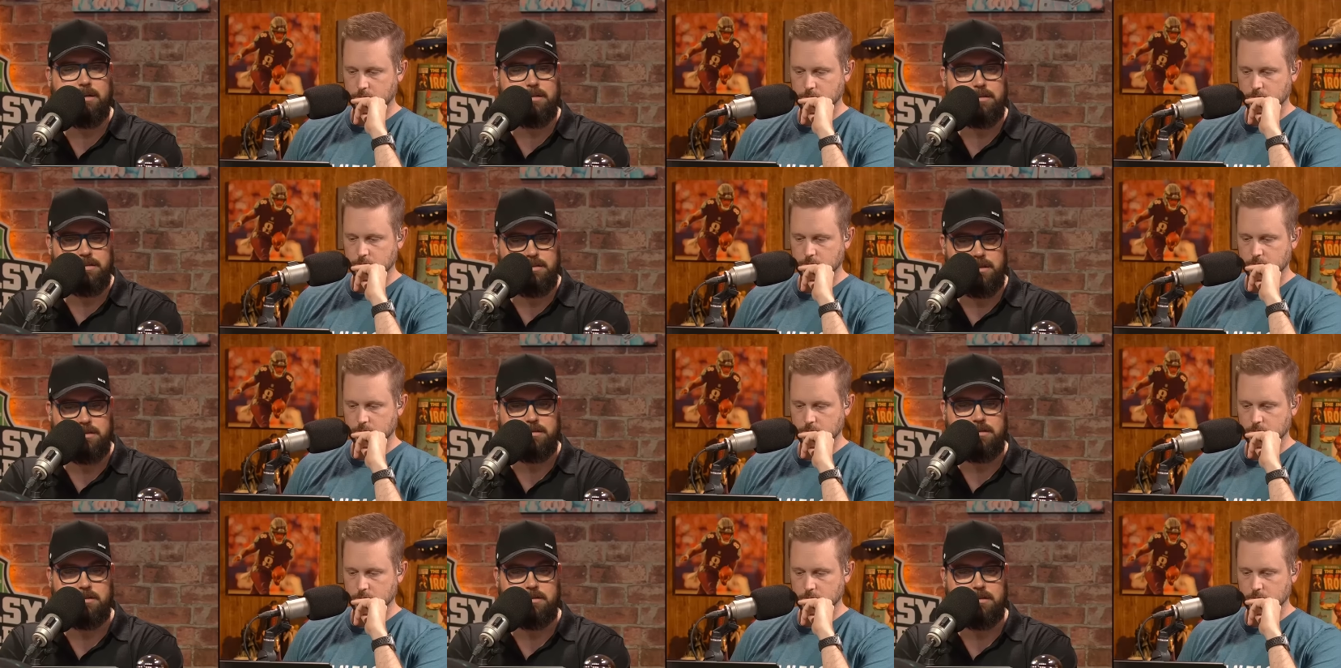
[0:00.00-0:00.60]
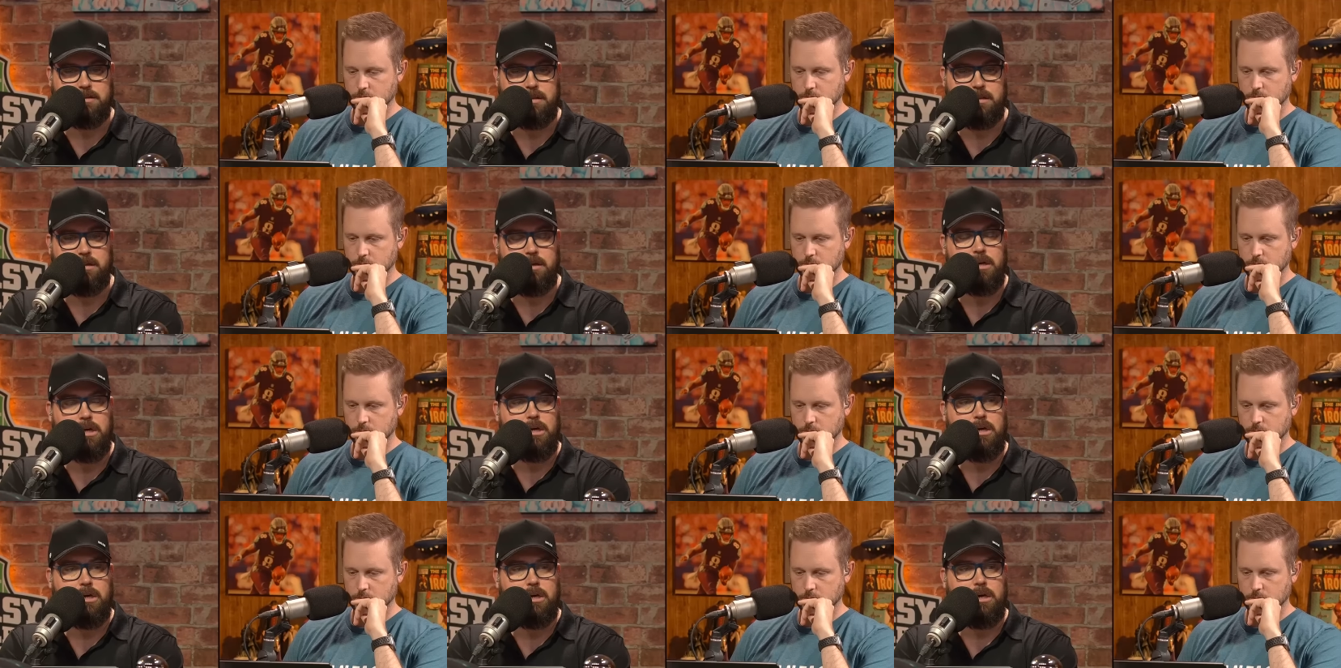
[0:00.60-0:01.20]
Speaker 1: consistency.
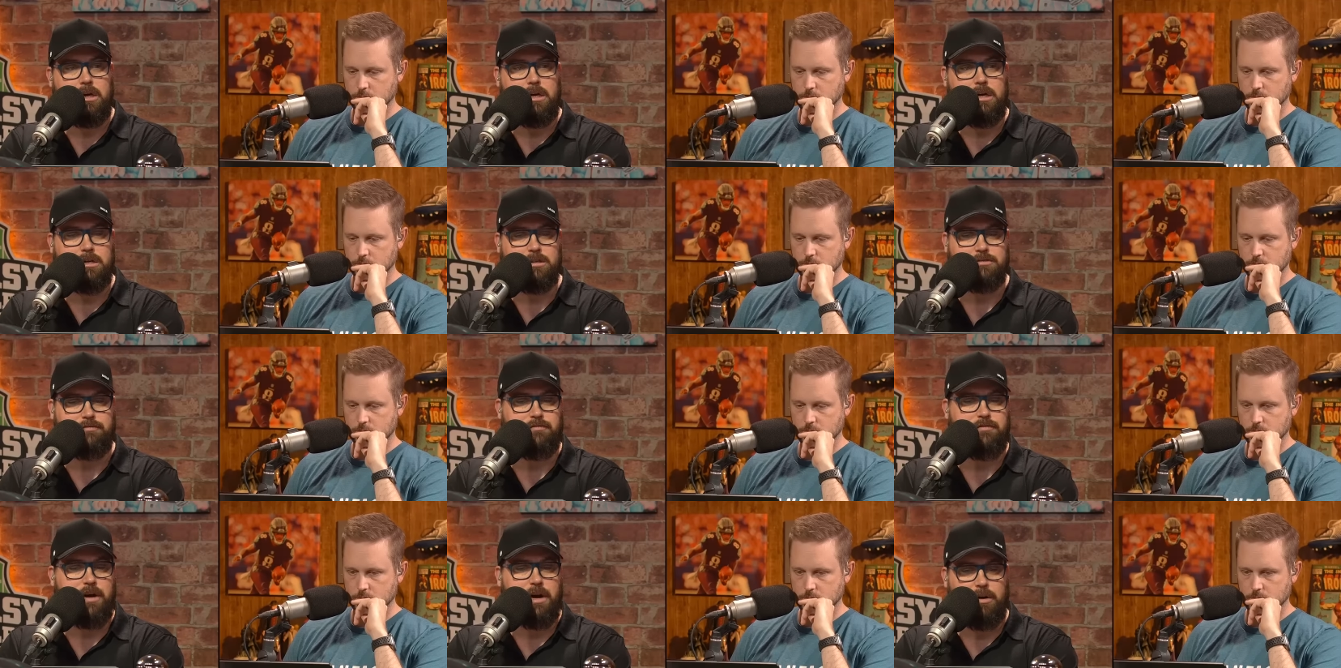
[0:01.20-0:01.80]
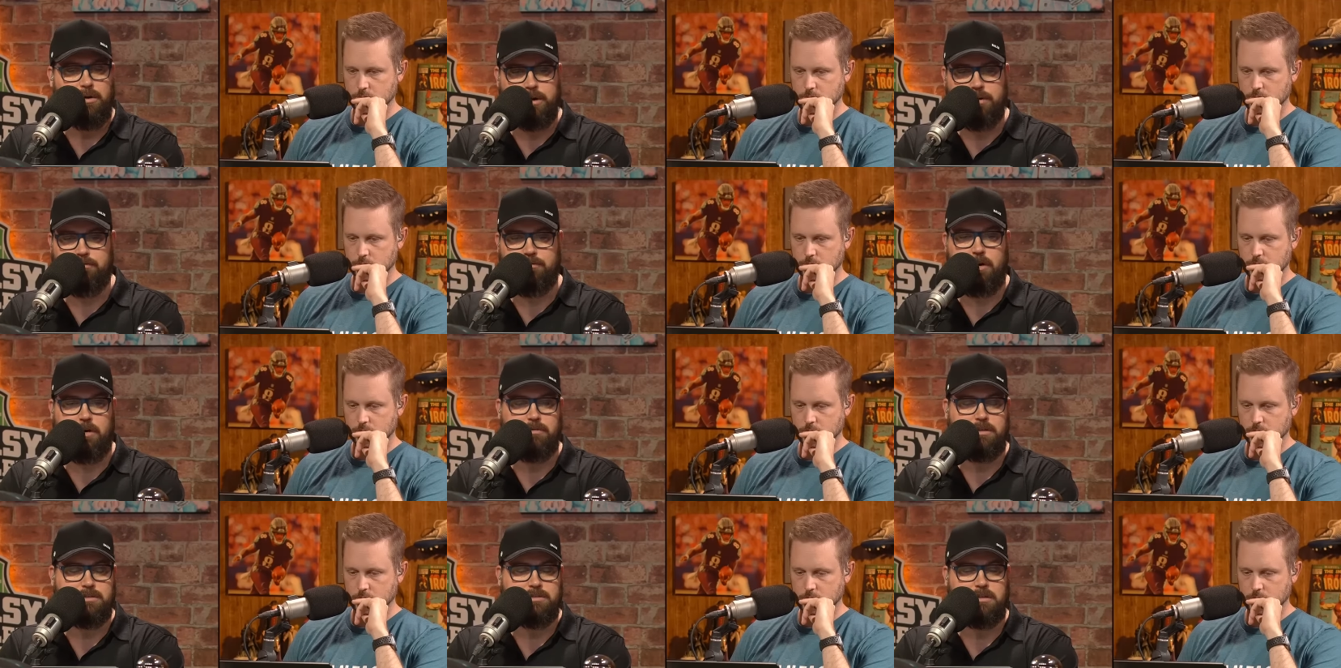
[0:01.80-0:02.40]
He's very involved.